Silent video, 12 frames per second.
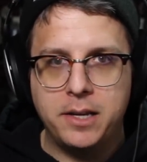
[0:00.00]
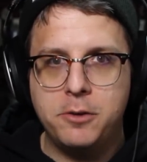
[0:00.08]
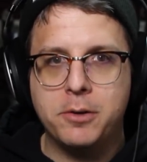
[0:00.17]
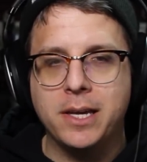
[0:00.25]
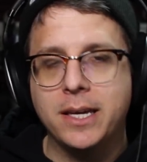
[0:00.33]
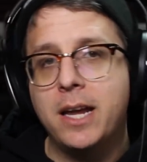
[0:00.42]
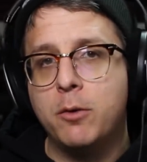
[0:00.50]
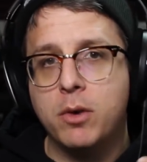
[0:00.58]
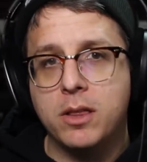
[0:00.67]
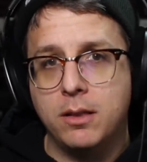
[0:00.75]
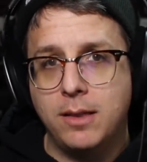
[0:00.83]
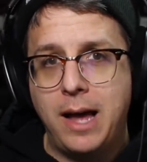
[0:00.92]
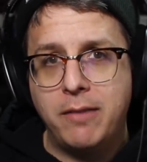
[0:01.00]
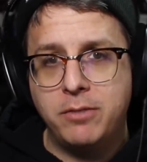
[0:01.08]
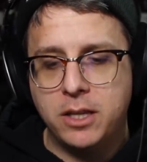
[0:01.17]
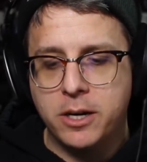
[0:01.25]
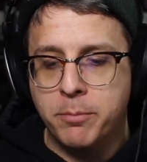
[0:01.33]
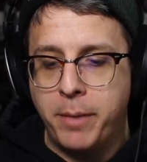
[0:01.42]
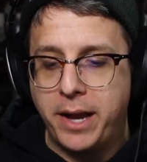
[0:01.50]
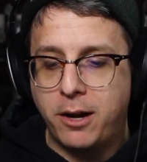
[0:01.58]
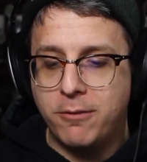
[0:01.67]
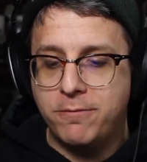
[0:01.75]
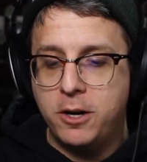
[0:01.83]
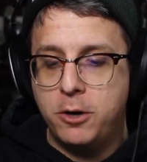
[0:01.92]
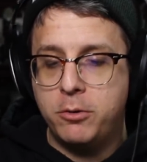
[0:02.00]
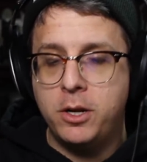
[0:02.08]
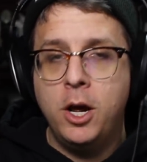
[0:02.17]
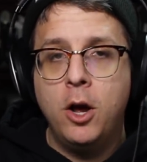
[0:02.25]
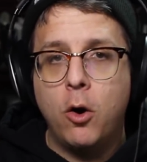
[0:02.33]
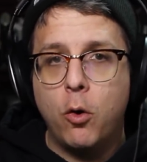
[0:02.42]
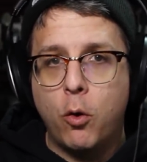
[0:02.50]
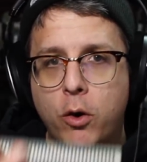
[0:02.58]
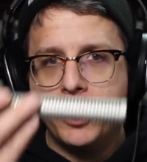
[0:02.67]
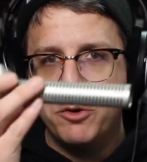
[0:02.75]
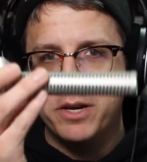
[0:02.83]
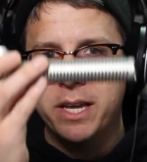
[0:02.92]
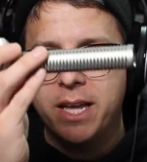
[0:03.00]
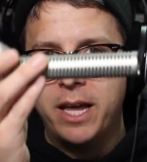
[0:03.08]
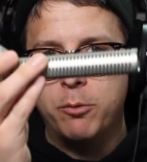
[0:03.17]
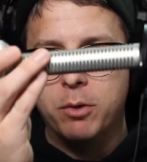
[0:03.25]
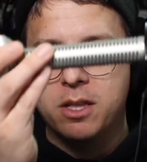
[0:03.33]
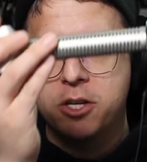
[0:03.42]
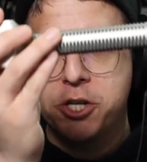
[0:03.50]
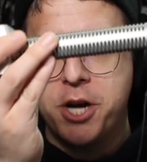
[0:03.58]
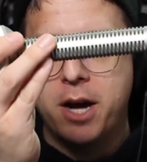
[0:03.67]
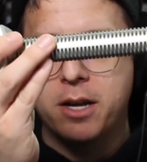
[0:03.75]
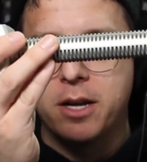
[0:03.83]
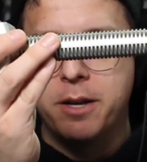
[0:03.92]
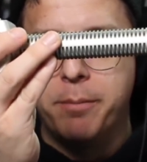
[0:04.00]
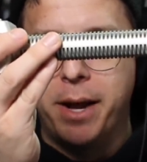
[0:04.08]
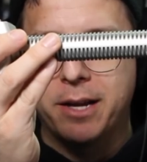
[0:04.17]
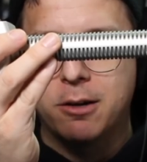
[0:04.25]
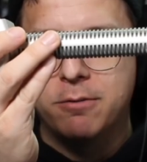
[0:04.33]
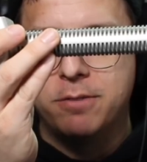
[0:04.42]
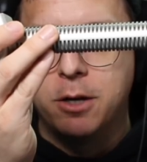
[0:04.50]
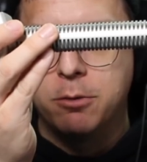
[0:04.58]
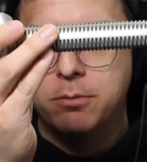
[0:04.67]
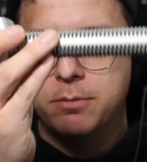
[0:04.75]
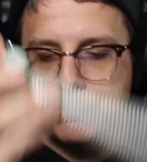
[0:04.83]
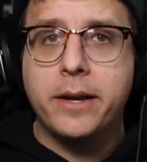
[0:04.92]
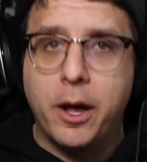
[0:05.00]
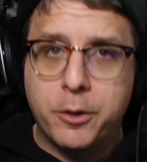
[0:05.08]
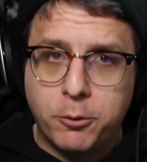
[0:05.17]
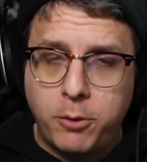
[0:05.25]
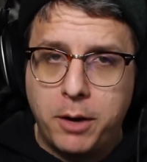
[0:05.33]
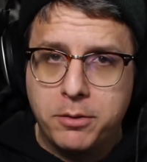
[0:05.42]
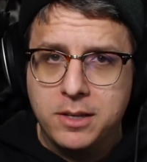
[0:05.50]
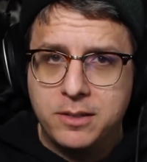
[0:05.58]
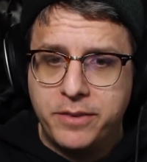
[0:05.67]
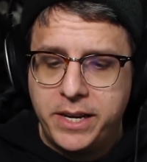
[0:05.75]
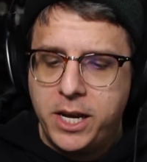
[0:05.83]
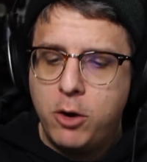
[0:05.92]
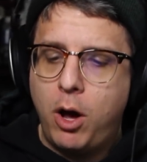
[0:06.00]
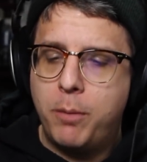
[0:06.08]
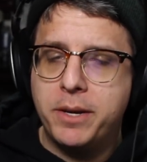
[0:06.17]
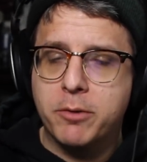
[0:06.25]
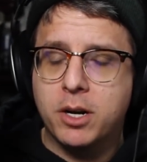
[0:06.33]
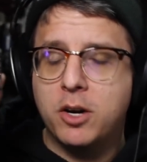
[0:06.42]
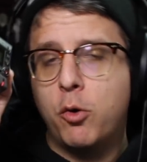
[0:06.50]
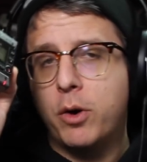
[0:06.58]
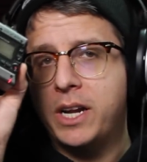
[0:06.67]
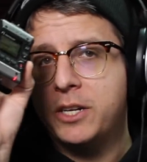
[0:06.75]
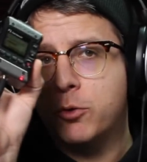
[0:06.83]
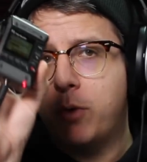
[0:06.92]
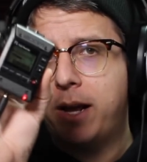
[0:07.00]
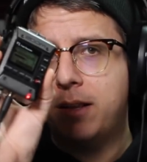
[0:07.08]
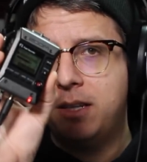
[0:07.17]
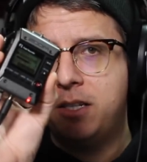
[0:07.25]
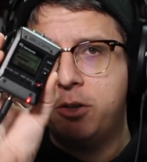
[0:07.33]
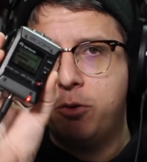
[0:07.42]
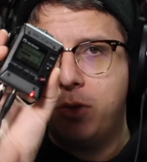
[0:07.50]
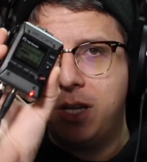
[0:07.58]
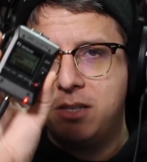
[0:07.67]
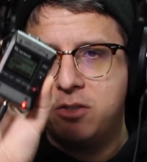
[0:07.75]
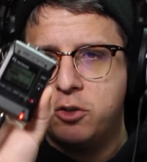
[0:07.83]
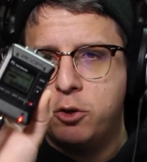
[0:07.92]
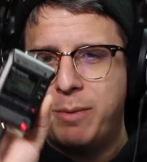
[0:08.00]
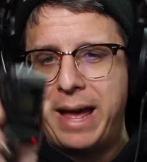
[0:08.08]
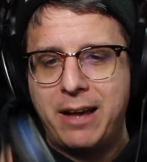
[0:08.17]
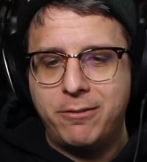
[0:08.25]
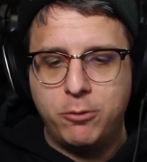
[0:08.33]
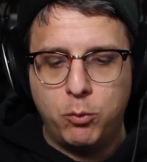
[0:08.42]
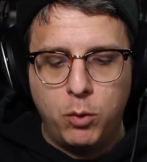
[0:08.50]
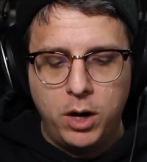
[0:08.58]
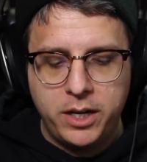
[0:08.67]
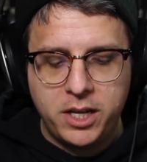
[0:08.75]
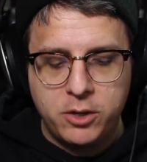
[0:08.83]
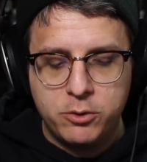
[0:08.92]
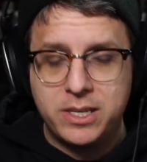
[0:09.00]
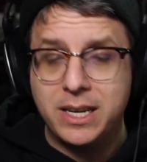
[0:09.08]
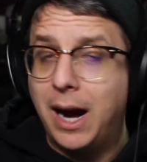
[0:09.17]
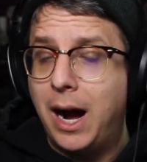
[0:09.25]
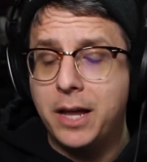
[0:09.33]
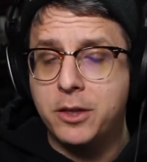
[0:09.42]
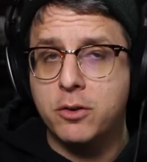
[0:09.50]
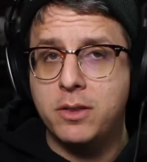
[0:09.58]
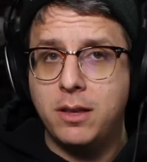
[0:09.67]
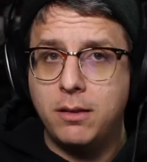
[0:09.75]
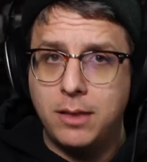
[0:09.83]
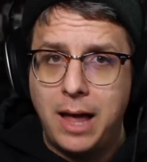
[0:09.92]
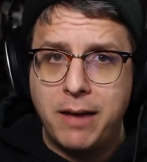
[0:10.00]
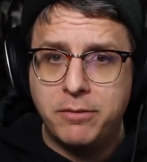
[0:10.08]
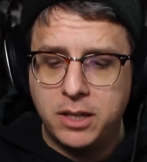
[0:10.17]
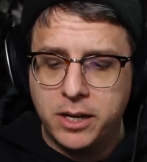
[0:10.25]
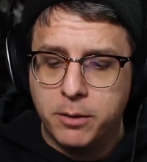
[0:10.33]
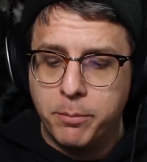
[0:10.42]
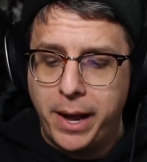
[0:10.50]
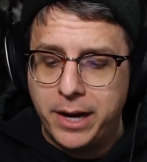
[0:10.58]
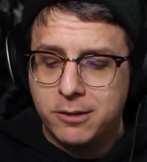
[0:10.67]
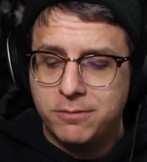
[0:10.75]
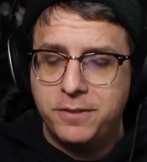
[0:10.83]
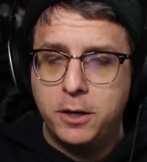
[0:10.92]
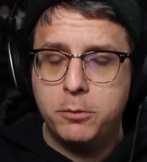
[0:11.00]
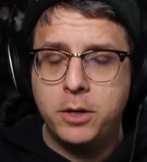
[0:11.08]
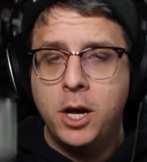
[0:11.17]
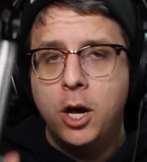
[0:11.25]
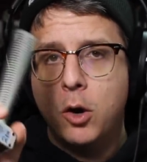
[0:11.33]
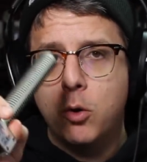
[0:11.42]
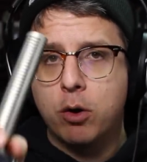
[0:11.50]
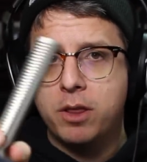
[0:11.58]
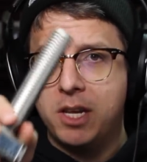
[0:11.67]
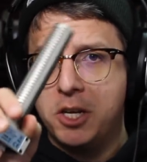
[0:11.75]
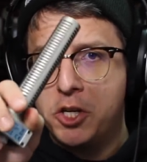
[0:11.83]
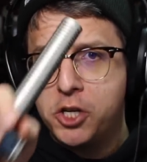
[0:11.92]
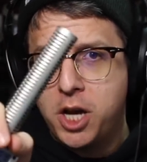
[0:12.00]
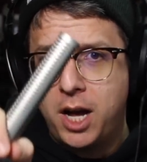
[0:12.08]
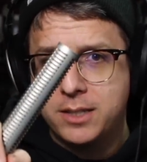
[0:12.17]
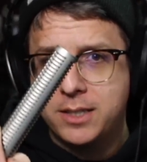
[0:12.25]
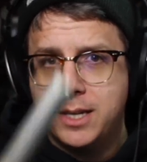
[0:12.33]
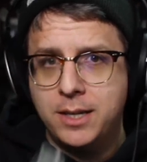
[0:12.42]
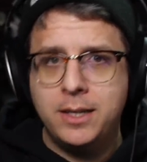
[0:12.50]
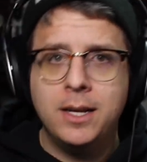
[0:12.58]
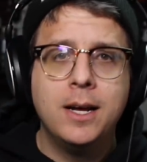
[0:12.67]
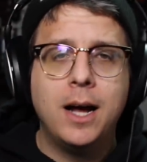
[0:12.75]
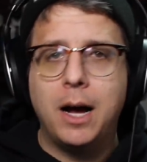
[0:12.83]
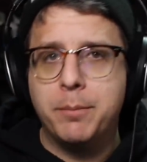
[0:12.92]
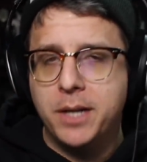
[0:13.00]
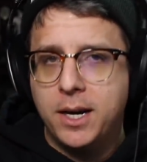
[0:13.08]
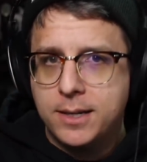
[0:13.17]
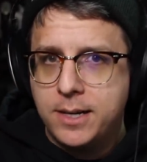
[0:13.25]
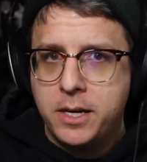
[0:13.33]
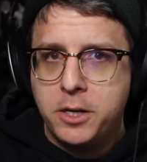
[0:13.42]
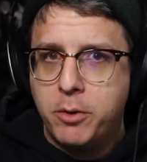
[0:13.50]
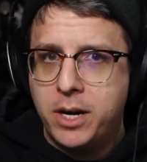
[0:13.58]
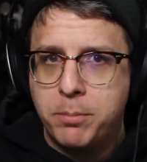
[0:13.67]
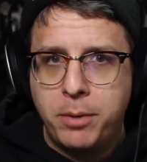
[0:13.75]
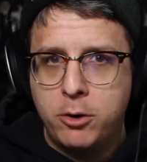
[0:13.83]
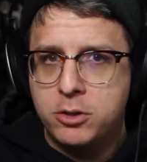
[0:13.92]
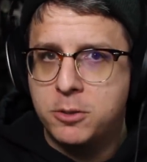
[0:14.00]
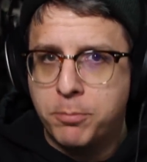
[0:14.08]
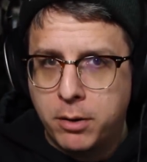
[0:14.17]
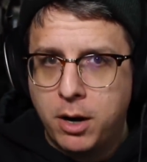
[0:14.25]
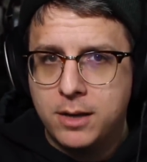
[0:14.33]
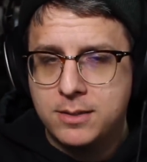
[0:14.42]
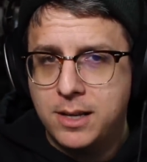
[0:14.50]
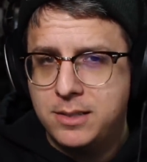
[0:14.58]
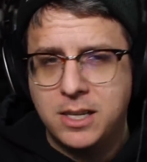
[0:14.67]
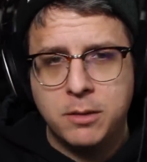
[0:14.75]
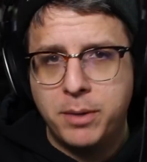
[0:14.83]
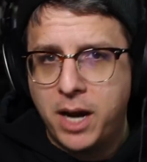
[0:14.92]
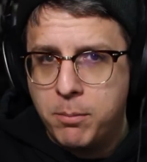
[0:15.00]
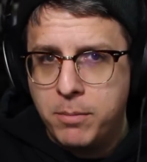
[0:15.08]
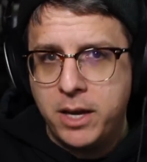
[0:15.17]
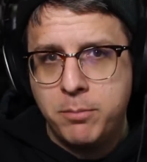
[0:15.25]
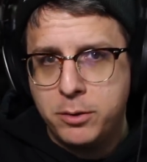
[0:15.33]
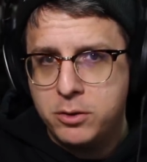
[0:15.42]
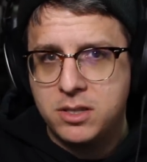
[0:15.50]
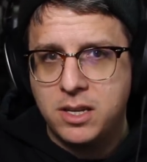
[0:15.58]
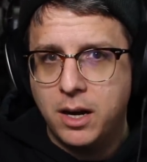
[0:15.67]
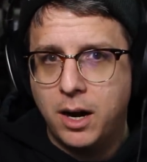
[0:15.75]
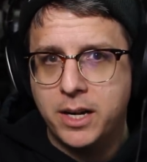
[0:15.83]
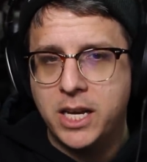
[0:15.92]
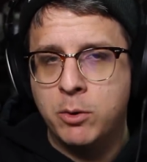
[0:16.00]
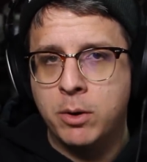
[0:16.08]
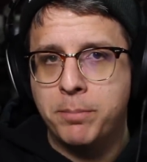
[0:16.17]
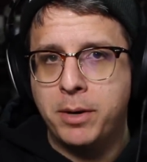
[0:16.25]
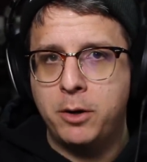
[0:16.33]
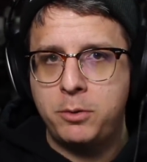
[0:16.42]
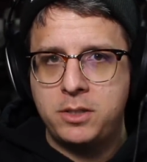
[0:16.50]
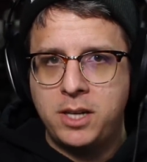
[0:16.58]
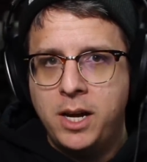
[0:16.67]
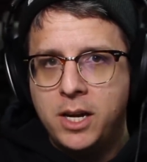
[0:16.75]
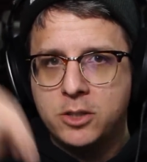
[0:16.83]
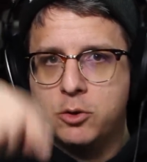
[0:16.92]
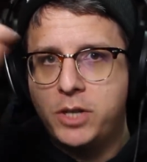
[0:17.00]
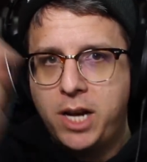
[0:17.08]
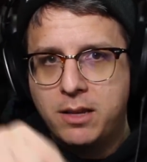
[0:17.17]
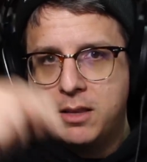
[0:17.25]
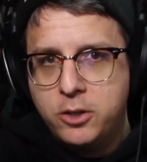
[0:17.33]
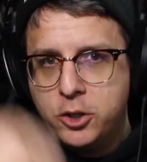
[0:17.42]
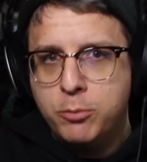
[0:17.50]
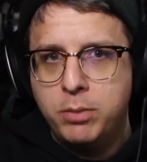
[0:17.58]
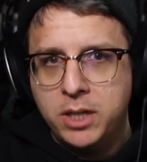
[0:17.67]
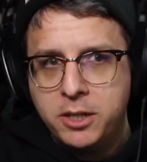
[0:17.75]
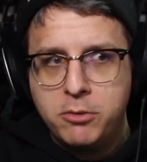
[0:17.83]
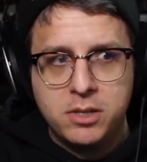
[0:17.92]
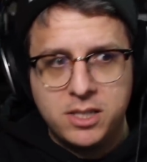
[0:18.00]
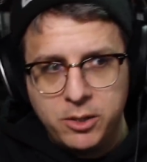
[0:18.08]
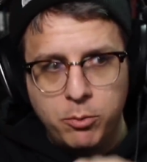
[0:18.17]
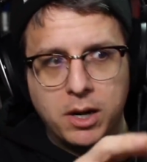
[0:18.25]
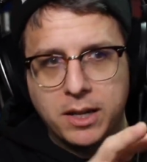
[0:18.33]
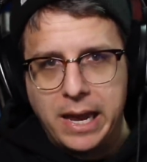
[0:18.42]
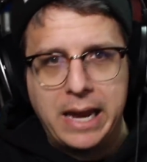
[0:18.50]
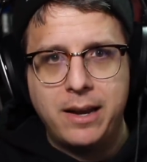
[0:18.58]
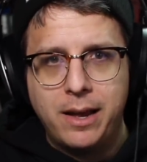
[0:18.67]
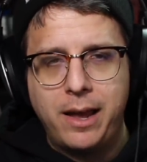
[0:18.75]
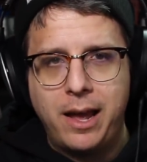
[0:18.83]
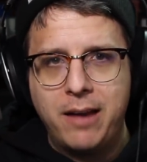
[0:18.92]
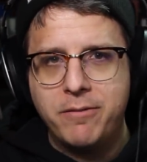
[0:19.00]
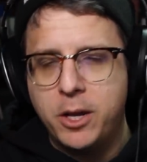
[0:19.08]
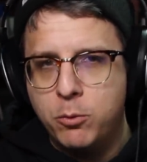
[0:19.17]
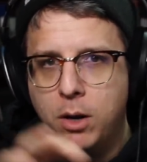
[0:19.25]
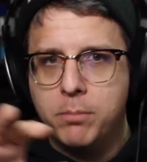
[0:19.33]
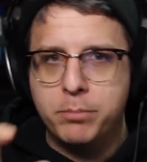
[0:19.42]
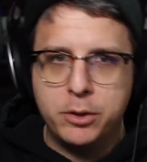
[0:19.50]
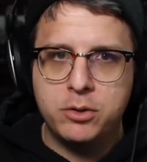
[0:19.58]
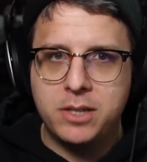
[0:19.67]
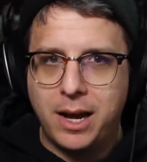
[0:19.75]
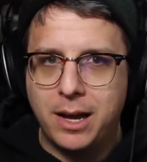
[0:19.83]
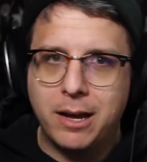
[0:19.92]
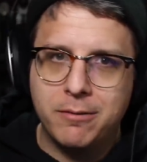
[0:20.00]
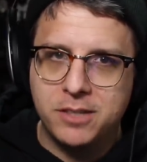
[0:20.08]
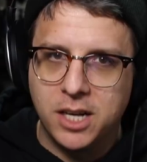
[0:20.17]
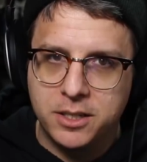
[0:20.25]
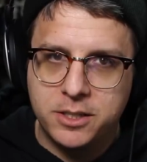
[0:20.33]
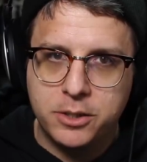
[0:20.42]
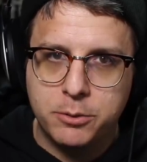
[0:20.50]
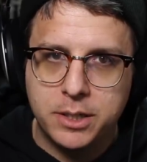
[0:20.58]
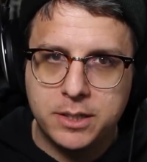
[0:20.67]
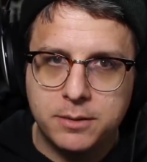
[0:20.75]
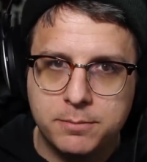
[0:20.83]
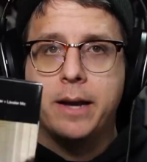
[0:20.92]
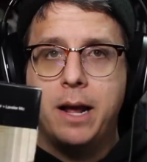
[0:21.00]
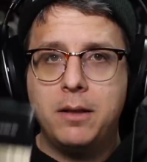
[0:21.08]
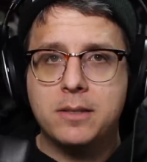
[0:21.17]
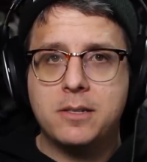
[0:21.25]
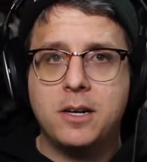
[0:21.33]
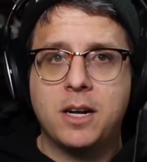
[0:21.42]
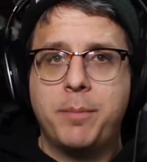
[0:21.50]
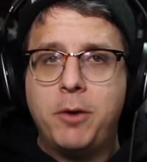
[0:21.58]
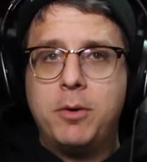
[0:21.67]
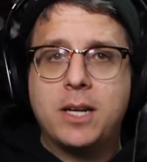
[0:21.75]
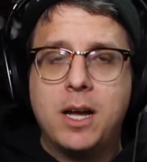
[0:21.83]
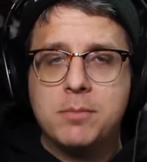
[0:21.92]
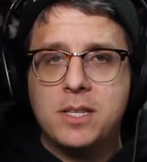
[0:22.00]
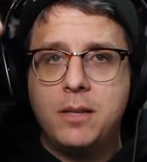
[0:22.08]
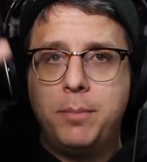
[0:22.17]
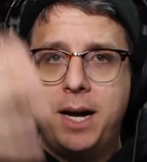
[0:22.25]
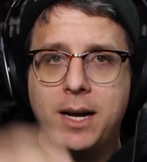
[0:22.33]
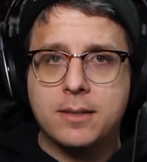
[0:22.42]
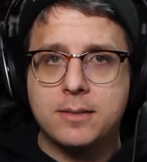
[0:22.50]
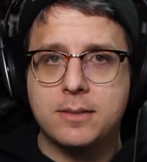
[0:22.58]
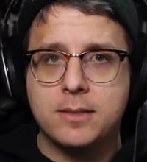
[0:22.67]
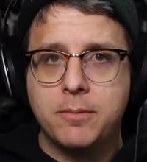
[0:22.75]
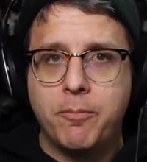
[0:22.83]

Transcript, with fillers: You can get it with a lavalier microphone or you can get it with a shotgun microphone. Now throughout this video, I'll be recording directly to the Zoom F1 using either the lavalier microphone or the shotgun. I'm not going to do any post-processing, but I may boost the audio in post, so check the doobly-doo to see what gain I have and what boost I have done to it. Now let's talk about what comes in the box.